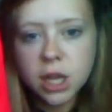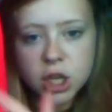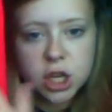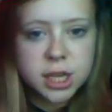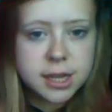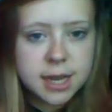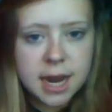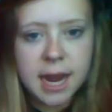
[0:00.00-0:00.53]
just
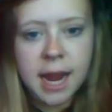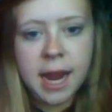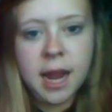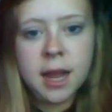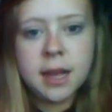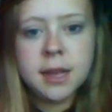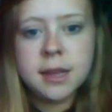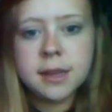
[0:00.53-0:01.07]
a
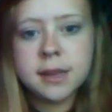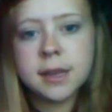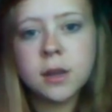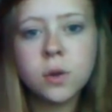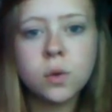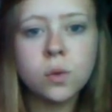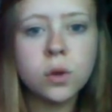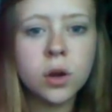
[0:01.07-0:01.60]

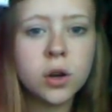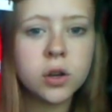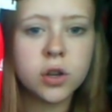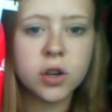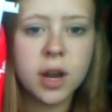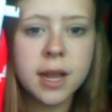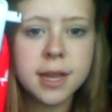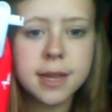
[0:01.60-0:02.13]
single long
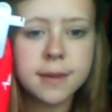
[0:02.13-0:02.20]
dress.